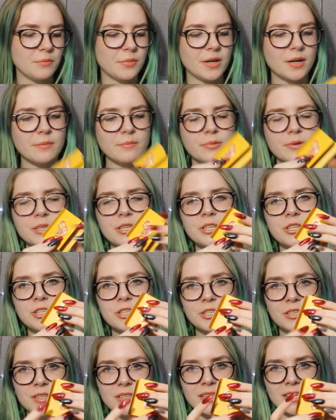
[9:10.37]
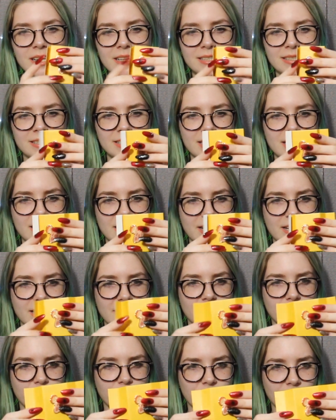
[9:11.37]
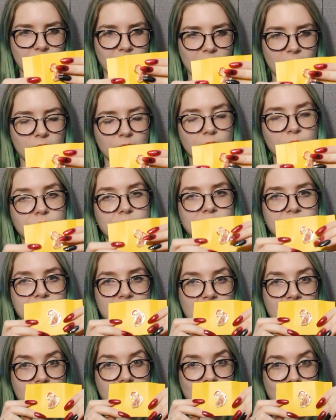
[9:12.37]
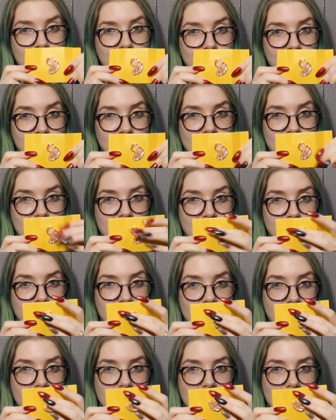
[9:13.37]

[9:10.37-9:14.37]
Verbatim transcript: But I'm pretty sure it's eating, I don't know the technical term,